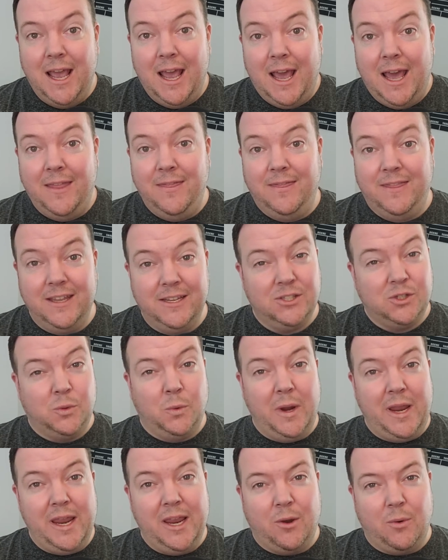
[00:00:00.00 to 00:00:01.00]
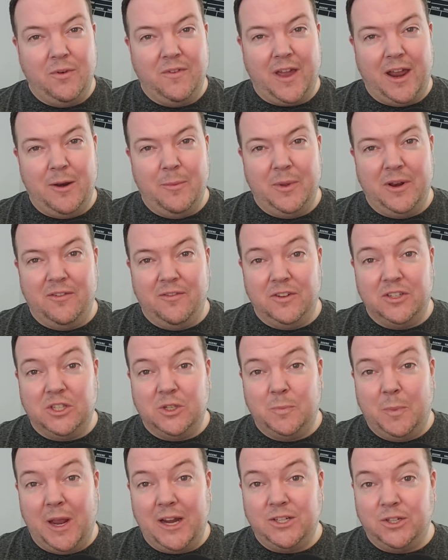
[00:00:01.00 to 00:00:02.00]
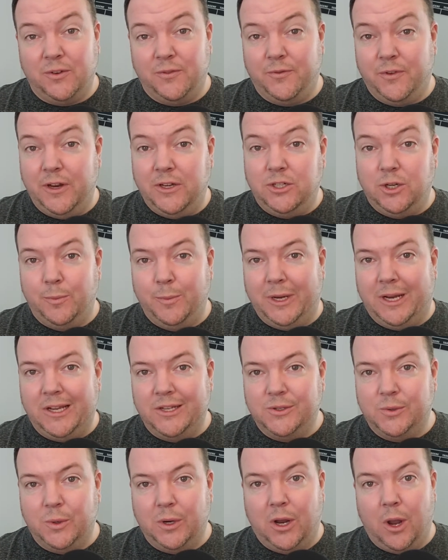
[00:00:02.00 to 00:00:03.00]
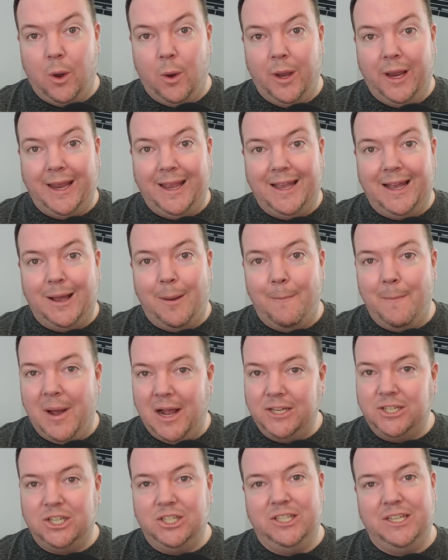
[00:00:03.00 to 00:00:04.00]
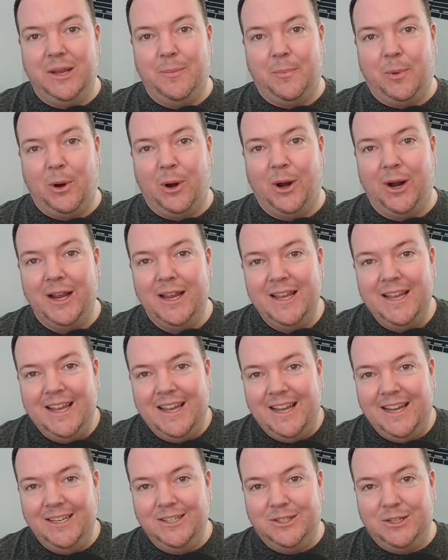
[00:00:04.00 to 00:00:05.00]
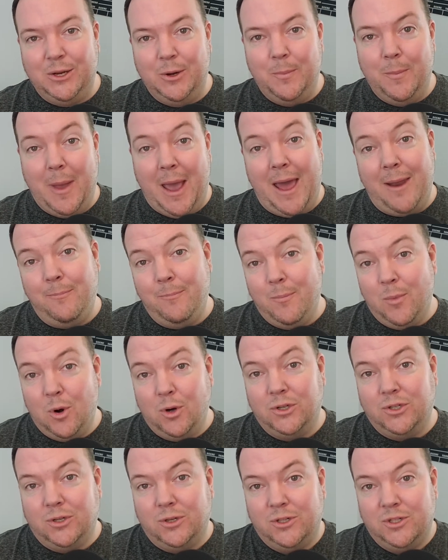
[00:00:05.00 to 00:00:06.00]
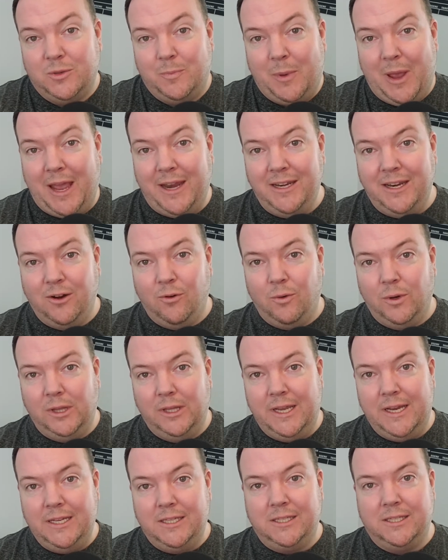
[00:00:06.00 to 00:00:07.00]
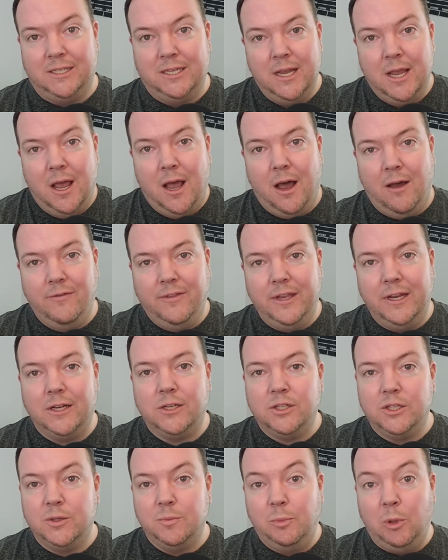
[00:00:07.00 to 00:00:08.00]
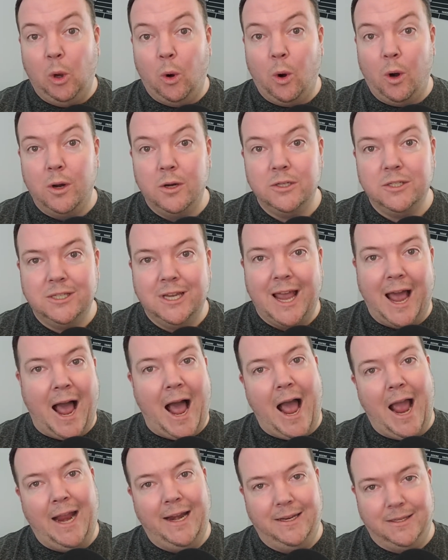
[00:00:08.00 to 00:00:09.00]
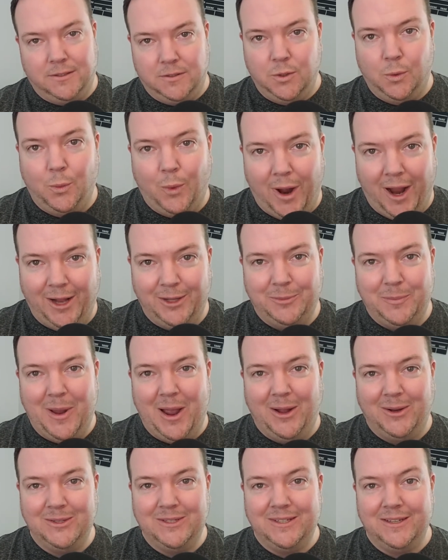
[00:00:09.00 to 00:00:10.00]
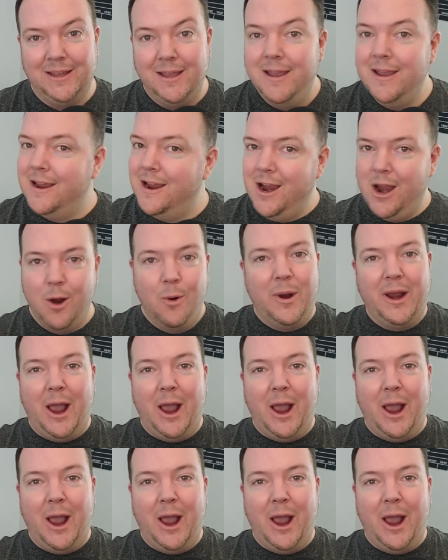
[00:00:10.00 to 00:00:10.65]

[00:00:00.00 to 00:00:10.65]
And this week we've got a bit of a special feature because we're going much deeper into Matt Mercer's pending release of the Explorer's Guide to Wildemount. Here we